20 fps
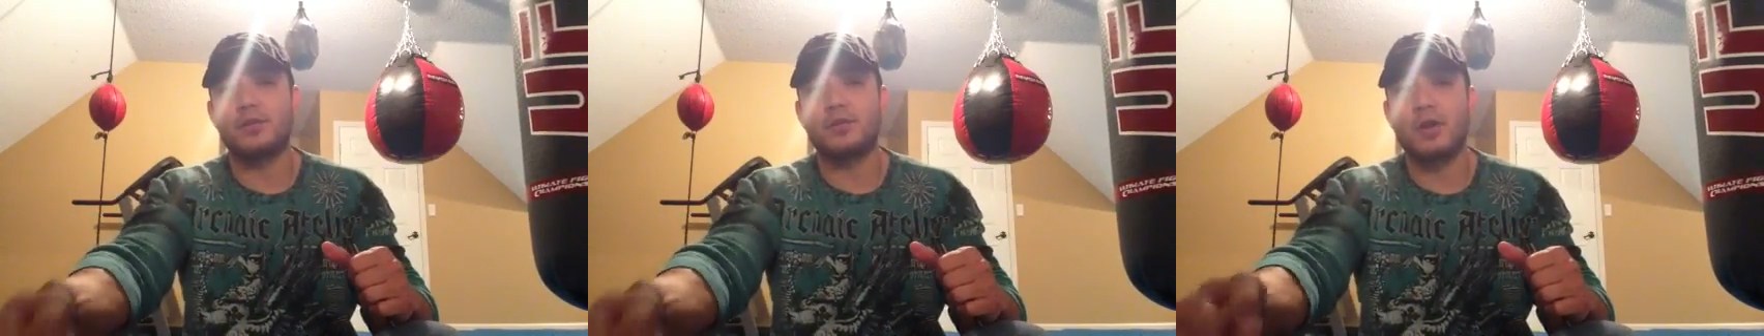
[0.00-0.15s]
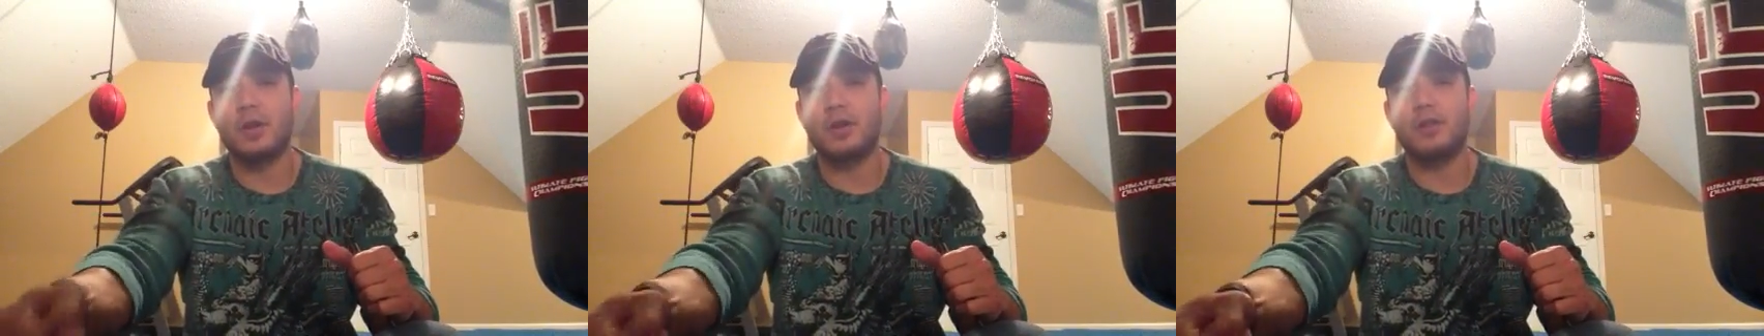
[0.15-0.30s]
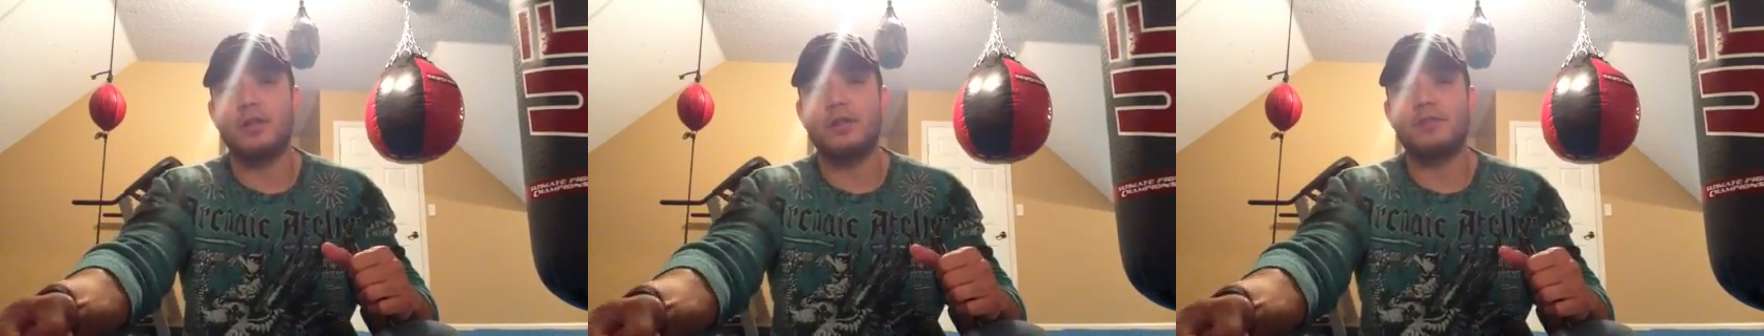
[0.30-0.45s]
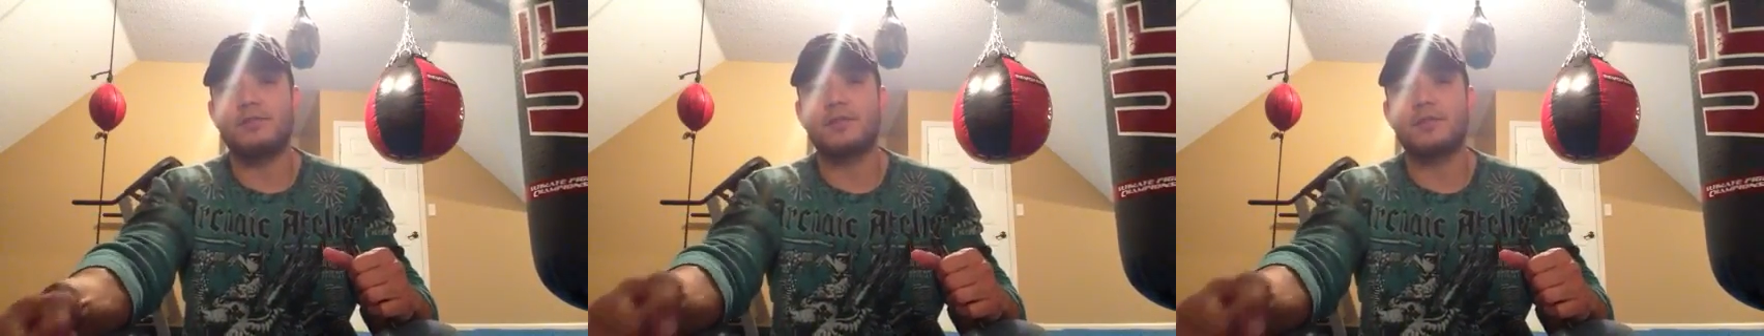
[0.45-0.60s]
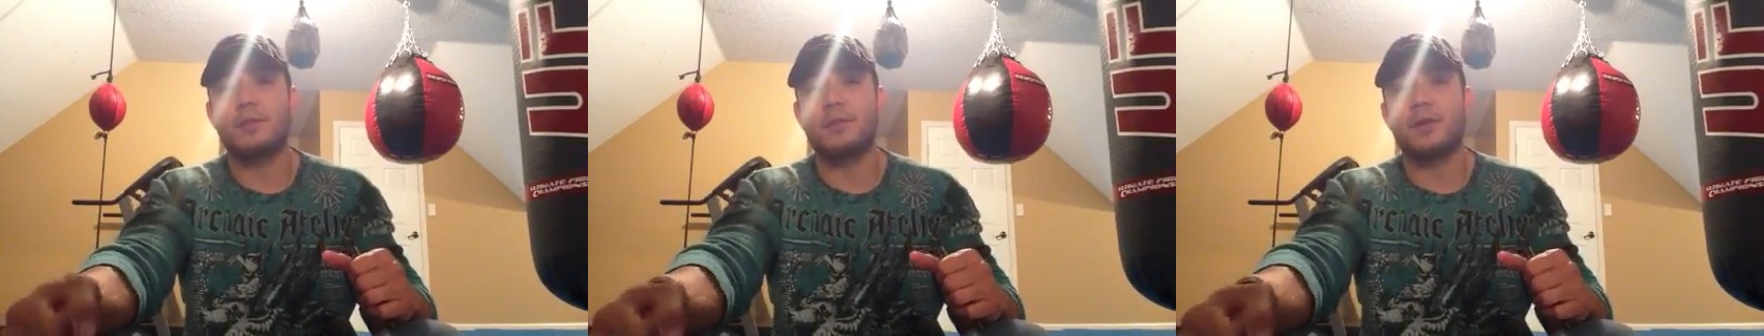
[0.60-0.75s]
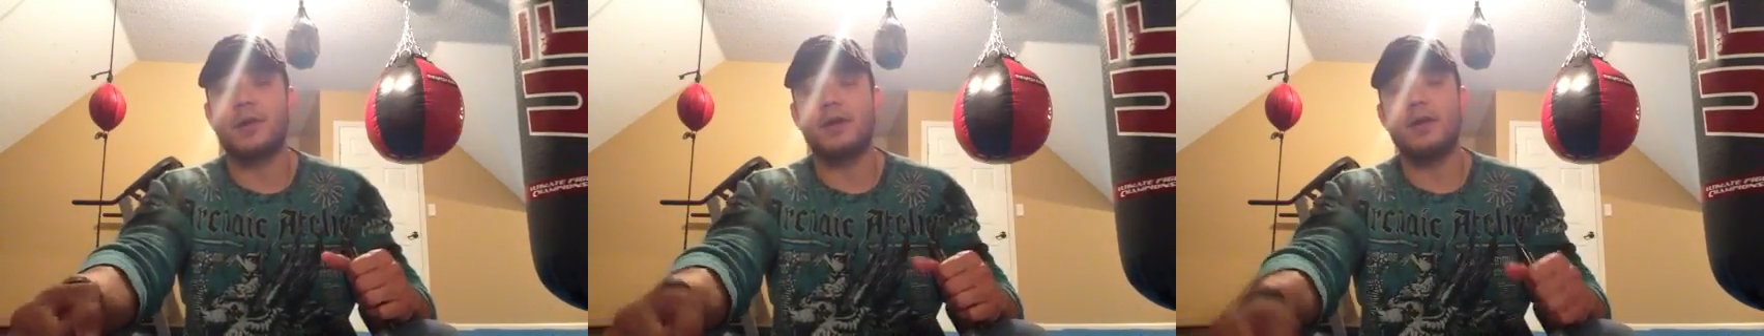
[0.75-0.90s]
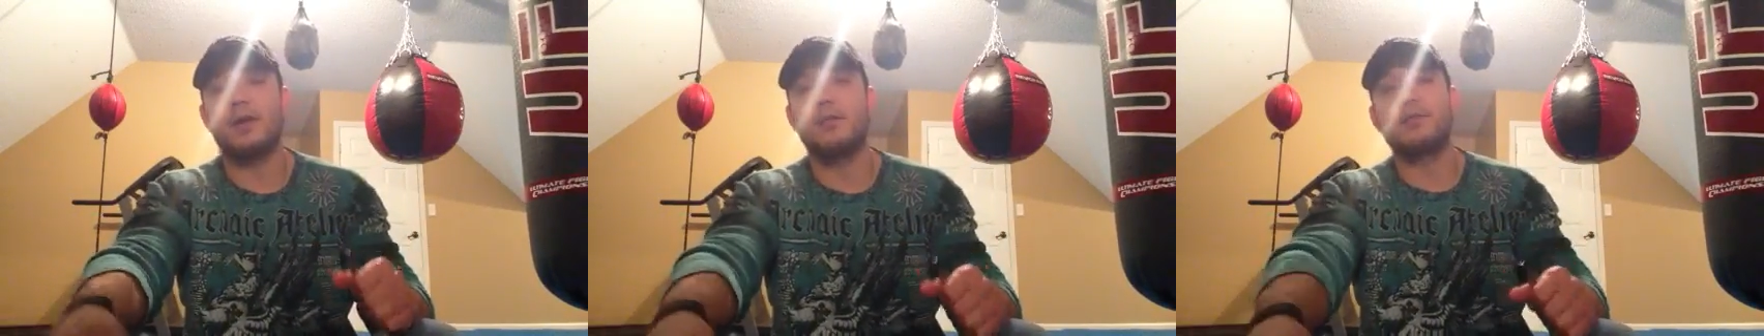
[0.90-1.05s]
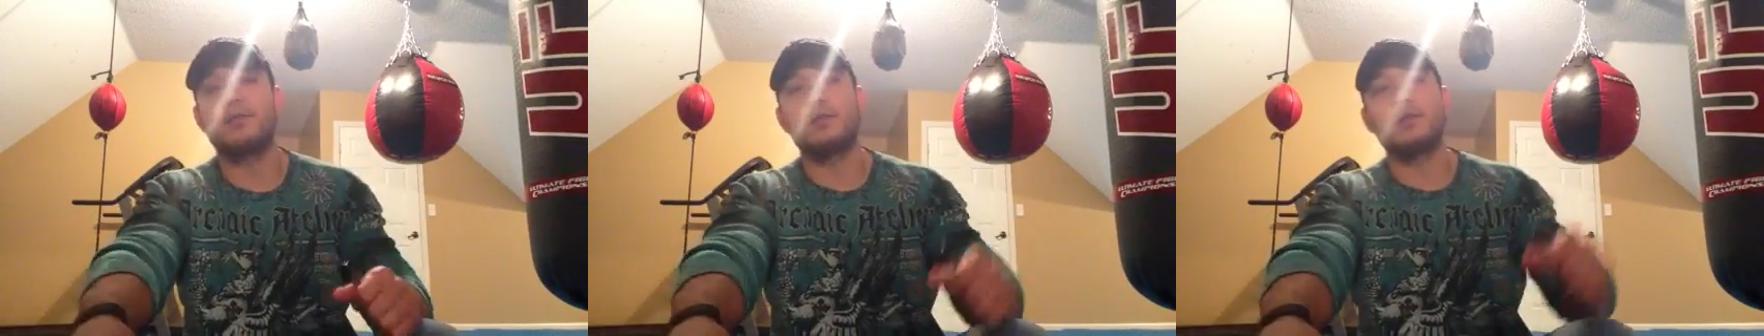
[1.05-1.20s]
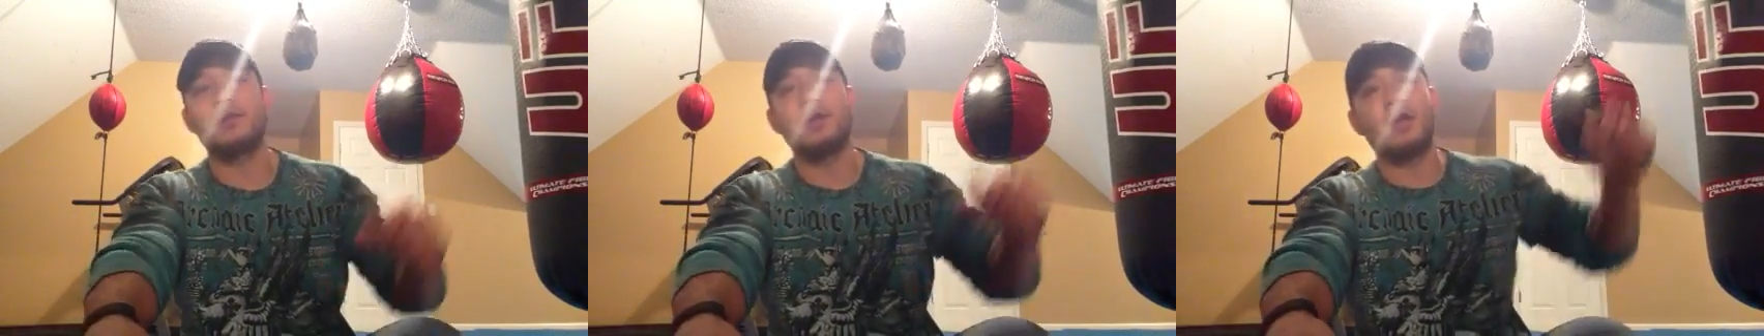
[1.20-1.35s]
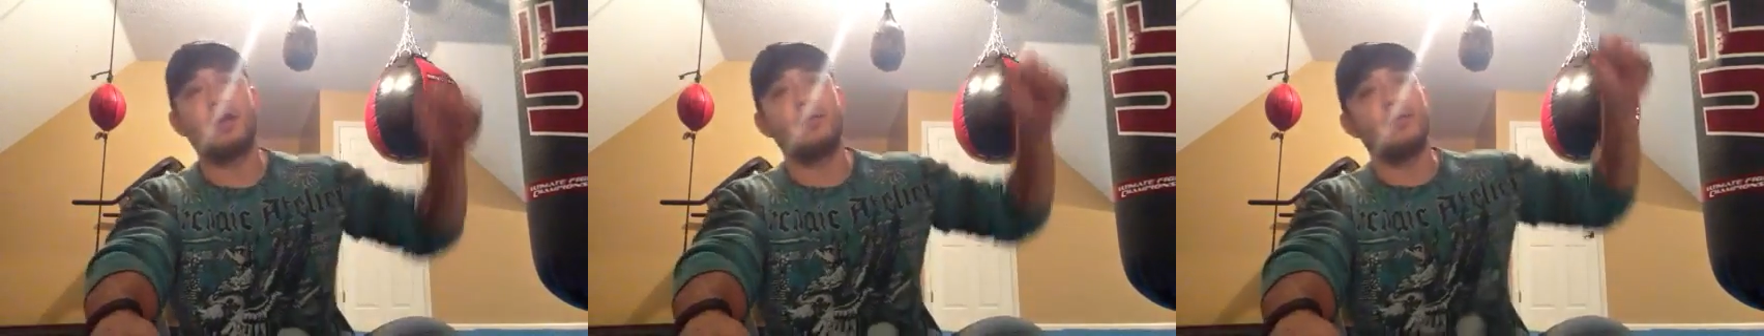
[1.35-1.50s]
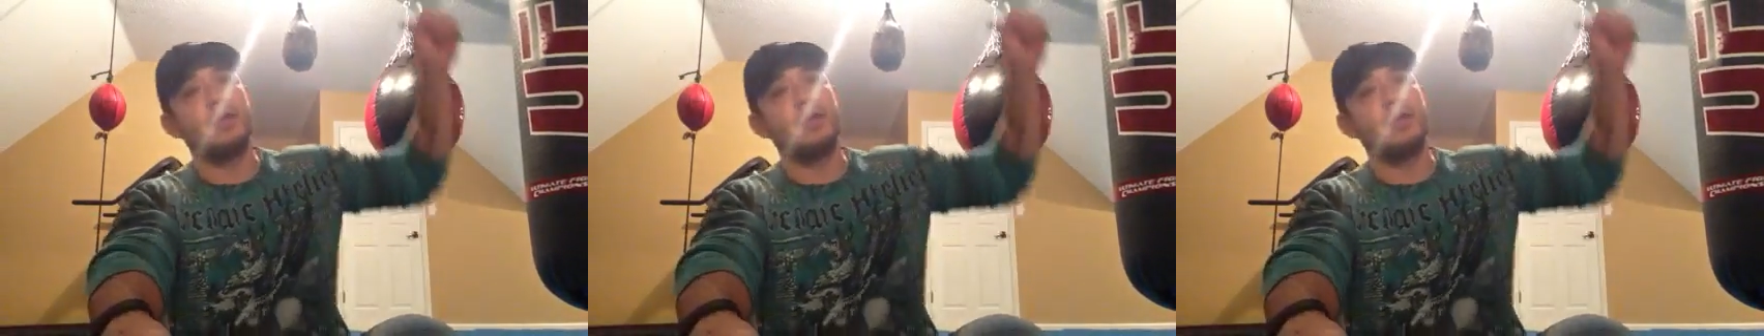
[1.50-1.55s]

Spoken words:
try to lift somebody up, then you got to